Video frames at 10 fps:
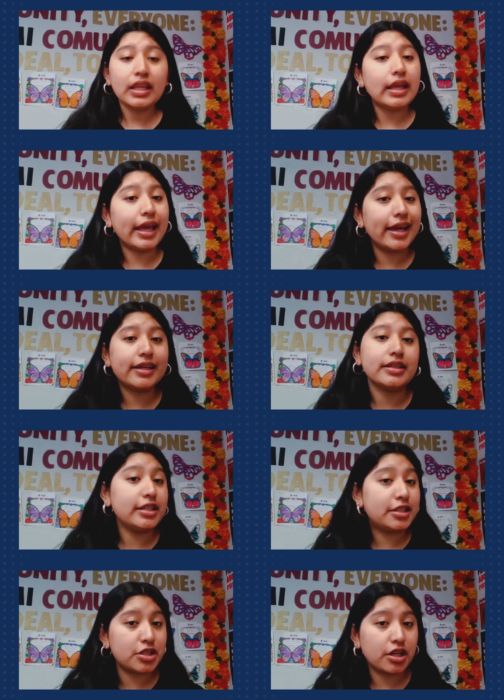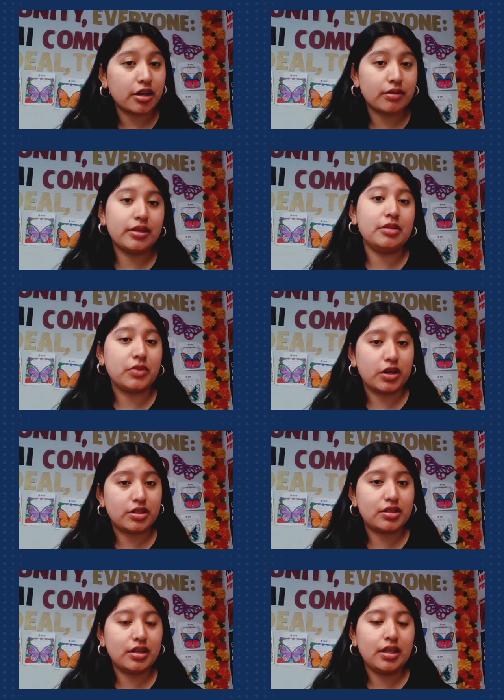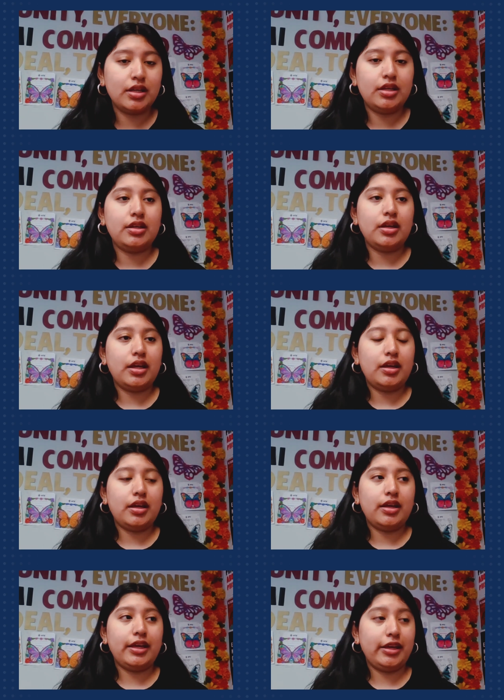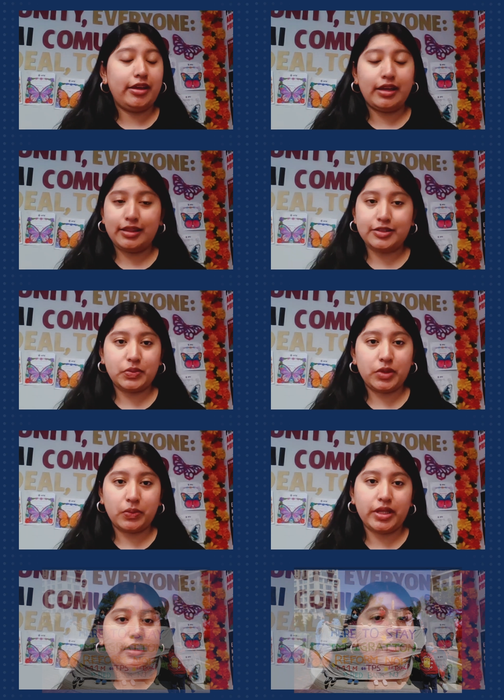And each year in March, at least 1 week,